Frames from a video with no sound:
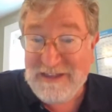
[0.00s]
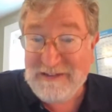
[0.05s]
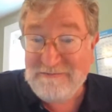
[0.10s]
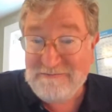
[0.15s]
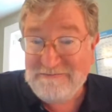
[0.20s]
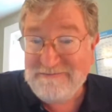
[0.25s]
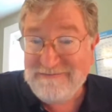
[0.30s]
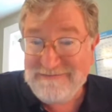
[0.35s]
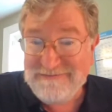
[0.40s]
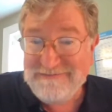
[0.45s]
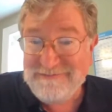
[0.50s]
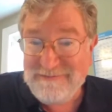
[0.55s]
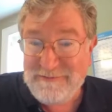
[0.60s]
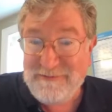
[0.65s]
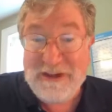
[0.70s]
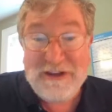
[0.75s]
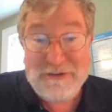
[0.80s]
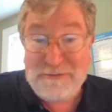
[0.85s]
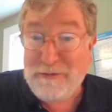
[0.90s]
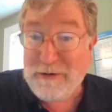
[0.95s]
that
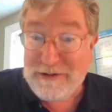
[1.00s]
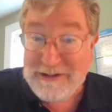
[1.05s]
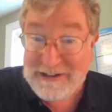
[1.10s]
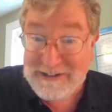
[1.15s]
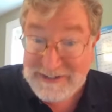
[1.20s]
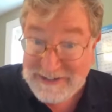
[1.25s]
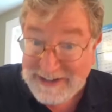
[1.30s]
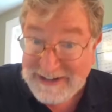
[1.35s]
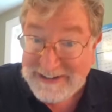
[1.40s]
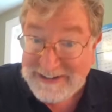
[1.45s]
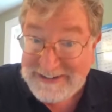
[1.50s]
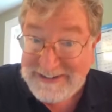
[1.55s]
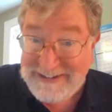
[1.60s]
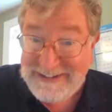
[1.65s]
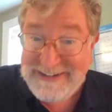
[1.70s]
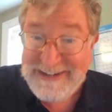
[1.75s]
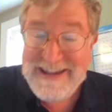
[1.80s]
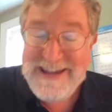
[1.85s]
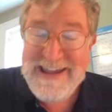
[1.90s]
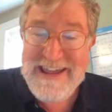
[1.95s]
Facebook
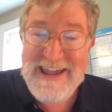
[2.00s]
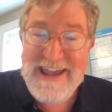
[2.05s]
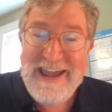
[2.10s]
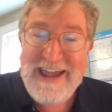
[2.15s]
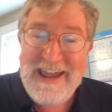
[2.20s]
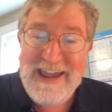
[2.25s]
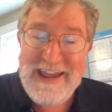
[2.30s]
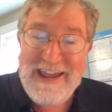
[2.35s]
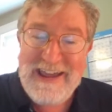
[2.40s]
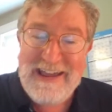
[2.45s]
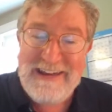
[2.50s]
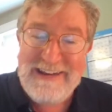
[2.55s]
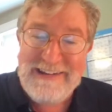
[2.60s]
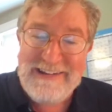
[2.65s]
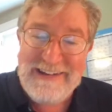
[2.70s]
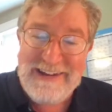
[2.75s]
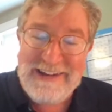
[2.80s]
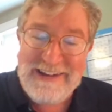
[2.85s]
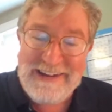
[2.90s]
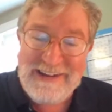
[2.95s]
exists
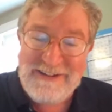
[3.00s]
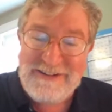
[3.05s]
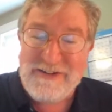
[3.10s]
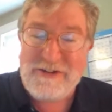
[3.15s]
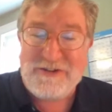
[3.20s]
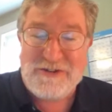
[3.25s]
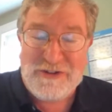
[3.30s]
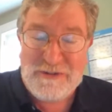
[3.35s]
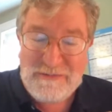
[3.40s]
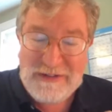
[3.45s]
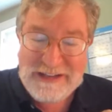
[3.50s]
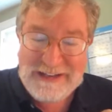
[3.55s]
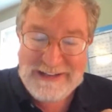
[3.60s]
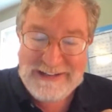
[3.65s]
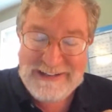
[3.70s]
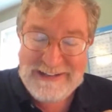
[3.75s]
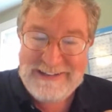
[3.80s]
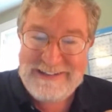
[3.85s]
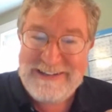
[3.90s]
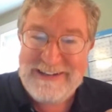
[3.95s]
and social
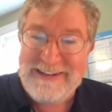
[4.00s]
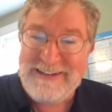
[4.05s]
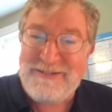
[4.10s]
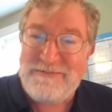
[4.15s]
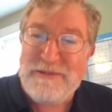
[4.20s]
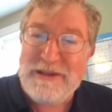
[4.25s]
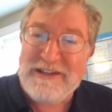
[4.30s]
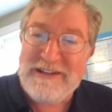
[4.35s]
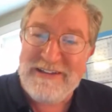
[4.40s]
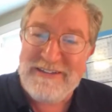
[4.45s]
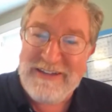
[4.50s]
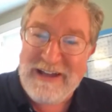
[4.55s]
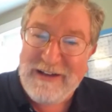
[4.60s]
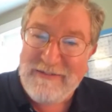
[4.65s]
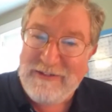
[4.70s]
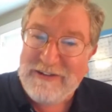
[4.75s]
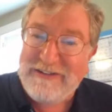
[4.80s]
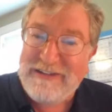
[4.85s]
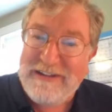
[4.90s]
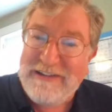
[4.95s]
media exists, because
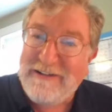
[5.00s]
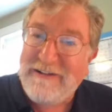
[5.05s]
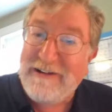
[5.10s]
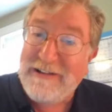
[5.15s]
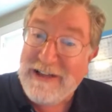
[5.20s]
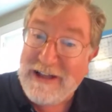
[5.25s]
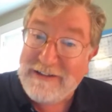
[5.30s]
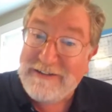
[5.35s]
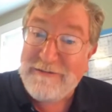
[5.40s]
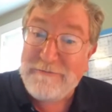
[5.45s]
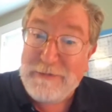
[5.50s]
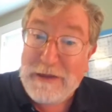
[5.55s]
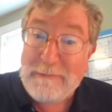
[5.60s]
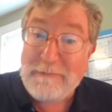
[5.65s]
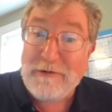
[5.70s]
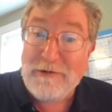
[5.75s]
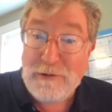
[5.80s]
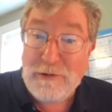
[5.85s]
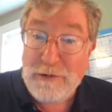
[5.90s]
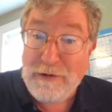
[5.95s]
obviously there are lots of
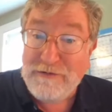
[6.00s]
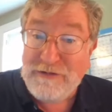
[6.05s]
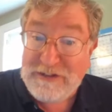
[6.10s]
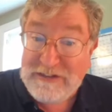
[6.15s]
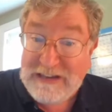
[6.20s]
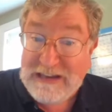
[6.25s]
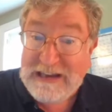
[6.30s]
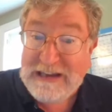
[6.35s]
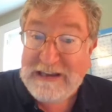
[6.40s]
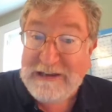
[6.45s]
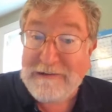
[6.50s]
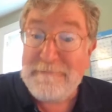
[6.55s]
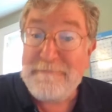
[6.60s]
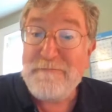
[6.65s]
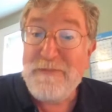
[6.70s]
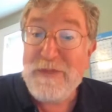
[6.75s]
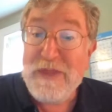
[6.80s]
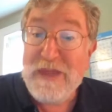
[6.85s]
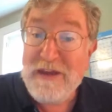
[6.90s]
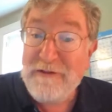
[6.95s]
people who have
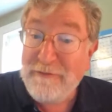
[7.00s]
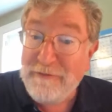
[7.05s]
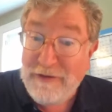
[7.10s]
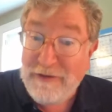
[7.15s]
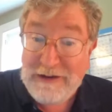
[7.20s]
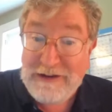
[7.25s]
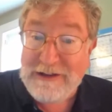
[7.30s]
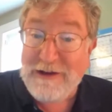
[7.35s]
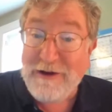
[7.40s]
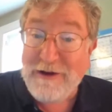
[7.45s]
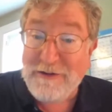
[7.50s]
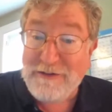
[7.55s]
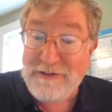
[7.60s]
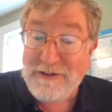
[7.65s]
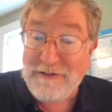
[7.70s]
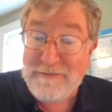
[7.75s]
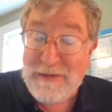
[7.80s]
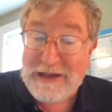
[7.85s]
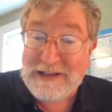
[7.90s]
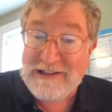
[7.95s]
seen
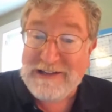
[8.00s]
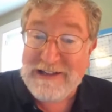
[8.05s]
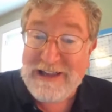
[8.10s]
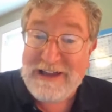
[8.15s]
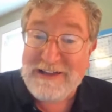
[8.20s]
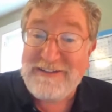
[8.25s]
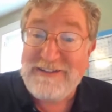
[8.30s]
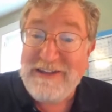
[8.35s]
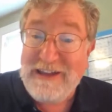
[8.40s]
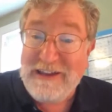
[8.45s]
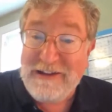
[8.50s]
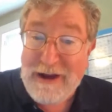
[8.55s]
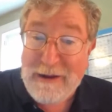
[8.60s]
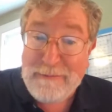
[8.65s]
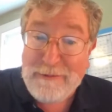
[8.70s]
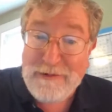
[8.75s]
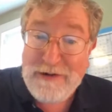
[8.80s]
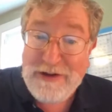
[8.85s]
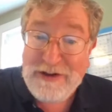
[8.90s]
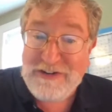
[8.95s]
videos of Mecalacs in
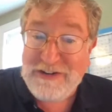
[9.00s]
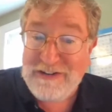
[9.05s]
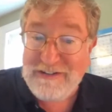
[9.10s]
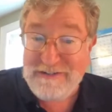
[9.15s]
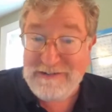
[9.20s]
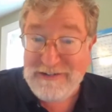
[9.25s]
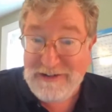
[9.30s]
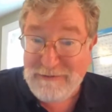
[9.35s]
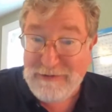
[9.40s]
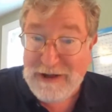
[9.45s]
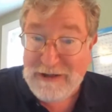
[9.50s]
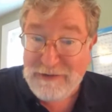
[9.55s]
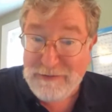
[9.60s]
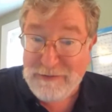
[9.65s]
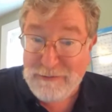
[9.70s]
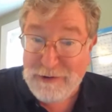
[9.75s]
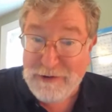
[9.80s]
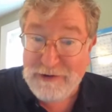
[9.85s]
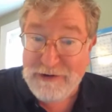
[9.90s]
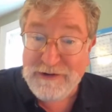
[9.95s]
operation around
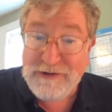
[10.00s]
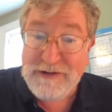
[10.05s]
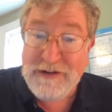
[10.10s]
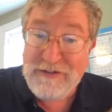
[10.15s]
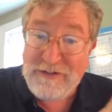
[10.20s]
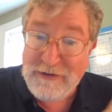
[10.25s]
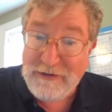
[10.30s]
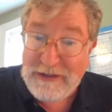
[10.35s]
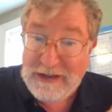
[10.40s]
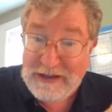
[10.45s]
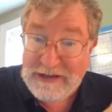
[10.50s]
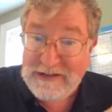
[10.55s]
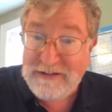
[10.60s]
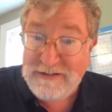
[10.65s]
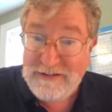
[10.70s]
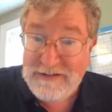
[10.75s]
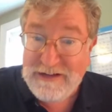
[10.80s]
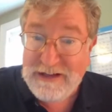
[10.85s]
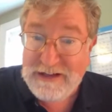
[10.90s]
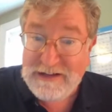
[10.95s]
the world, and so they
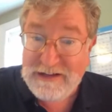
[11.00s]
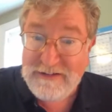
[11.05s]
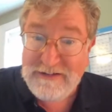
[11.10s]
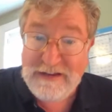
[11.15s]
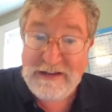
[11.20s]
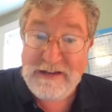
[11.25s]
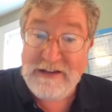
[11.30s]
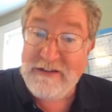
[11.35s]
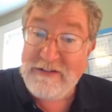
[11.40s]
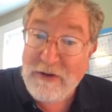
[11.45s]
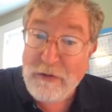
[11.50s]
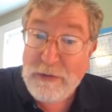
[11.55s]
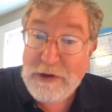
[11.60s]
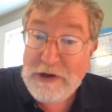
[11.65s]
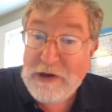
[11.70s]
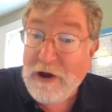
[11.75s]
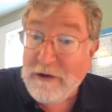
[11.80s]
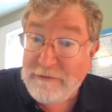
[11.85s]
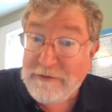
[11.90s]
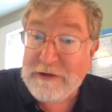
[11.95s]
can see. And so
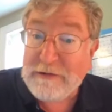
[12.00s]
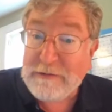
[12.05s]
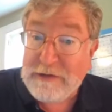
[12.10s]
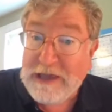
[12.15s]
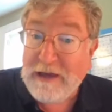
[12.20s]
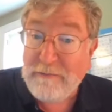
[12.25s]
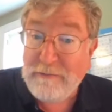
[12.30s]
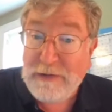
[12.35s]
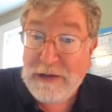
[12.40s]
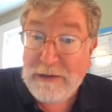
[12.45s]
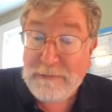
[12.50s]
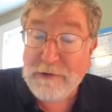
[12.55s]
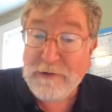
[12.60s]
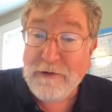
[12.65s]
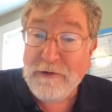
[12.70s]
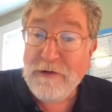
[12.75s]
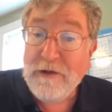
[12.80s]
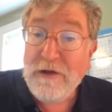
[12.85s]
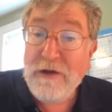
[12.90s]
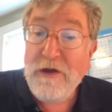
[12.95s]
we often get
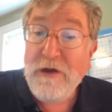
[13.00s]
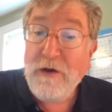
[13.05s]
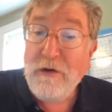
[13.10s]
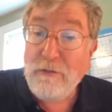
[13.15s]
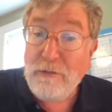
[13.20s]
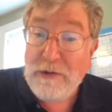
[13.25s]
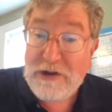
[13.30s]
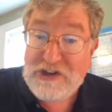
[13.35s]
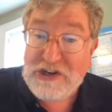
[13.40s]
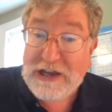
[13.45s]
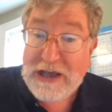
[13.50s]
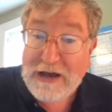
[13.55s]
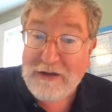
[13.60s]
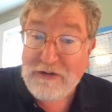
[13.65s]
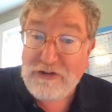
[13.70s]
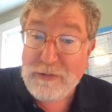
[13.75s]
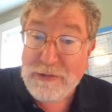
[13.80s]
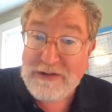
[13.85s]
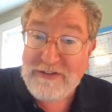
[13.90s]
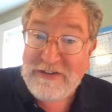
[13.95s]
people reaching
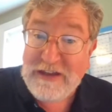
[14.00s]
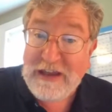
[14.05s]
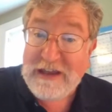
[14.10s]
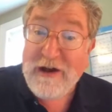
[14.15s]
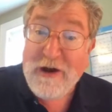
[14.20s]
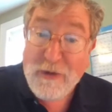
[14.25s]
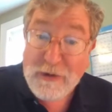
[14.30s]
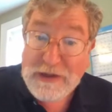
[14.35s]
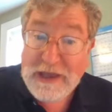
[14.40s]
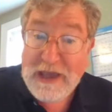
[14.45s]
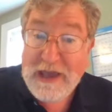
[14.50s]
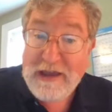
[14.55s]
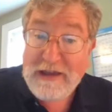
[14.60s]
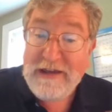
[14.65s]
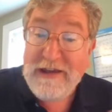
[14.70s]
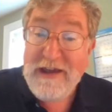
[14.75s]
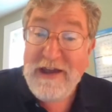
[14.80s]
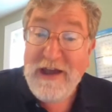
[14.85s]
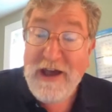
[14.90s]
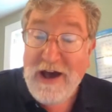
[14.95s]
out to us saying,
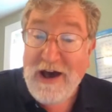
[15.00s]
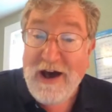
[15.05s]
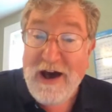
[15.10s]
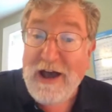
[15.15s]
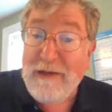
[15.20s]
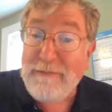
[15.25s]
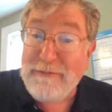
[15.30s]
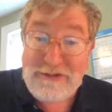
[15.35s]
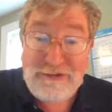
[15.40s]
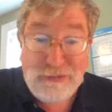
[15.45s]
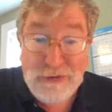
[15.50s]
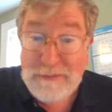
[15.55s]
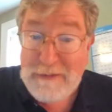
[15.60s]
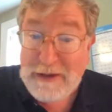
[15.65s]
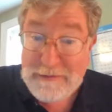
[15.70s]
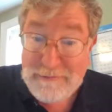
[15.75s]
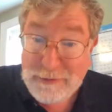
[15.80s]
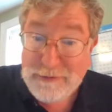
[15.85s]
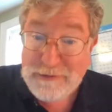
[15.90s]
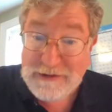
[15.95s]
okay, I'm a
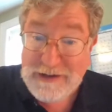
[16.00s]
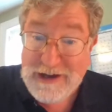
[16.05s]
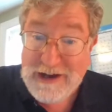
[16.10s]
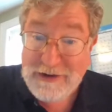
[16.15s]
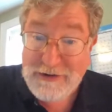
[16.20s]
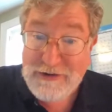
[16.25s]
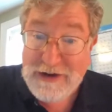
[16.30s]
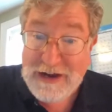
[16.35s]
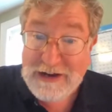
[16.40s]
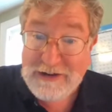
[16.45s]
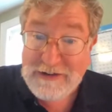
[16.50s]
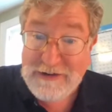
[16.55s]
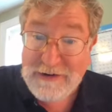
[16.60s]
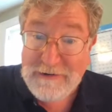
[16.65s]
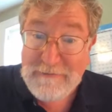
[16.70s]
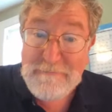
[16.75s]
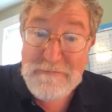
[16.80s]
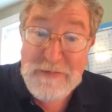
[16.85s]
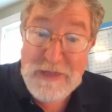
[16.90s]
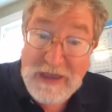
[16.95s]
swimming pool
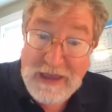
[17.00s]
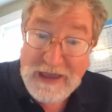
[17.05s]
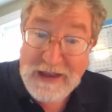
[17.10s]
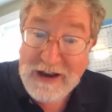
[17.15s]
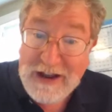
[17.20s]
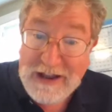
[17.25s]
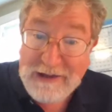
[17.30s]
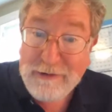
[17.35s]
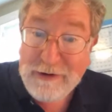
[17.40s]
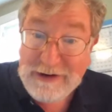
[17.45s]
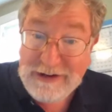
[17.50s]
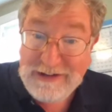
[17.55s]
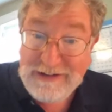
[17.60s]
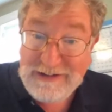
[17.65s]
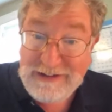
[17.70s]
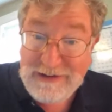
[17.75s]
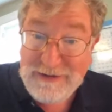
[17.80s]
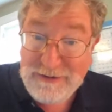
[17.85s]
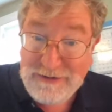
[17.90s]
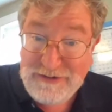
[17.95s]
contractor and I want to
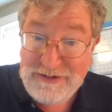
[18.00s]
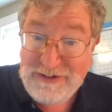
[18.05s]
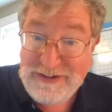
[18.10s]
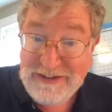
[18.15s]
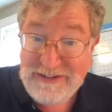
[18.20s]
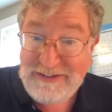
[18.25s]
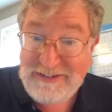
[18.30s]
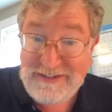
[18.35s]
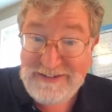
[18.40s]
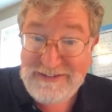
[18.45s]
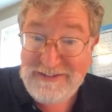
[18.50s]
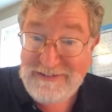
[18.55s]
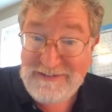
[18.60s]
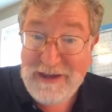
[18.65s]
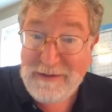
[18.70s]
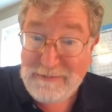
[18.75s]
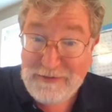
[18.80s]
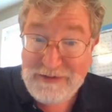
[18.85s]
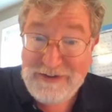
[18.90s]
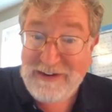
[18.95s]
use this
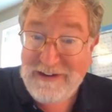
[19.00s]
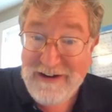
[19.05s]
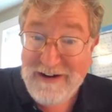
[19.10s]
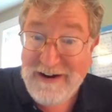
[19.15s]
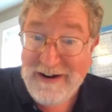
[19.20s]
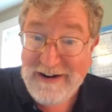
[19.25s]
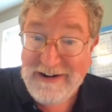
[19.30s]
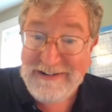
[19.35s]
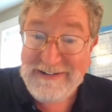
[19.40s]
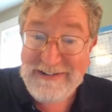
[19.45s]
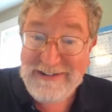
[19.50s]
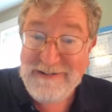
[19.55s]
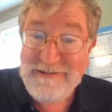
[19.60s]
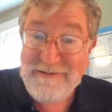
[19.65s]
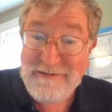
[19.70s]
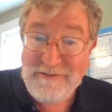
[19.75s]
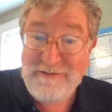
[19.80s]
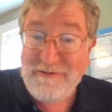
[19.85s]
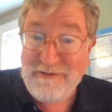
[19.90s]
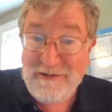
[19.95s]
MCR
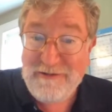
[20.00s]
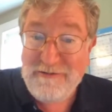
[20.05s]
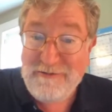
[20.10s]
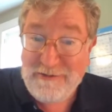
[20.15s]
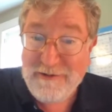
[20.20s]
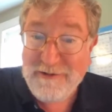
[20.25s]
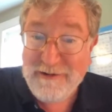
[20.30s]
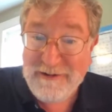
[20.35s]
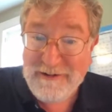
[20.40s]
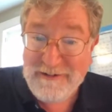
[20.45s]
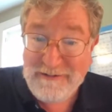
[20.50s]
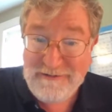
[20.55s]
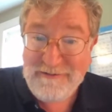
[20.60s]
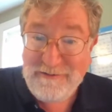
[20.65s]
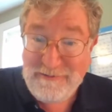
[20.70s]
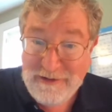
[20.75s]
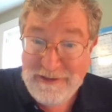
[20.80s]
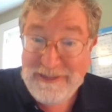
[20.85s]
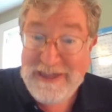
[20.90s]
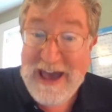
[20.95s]
for
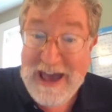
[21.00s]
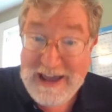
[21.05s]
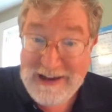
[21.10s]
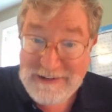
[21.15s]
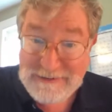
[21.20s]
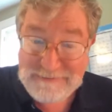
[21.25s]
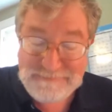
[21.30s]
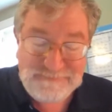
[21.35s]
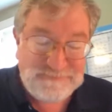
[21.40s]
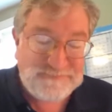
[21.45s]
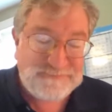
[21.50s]
that.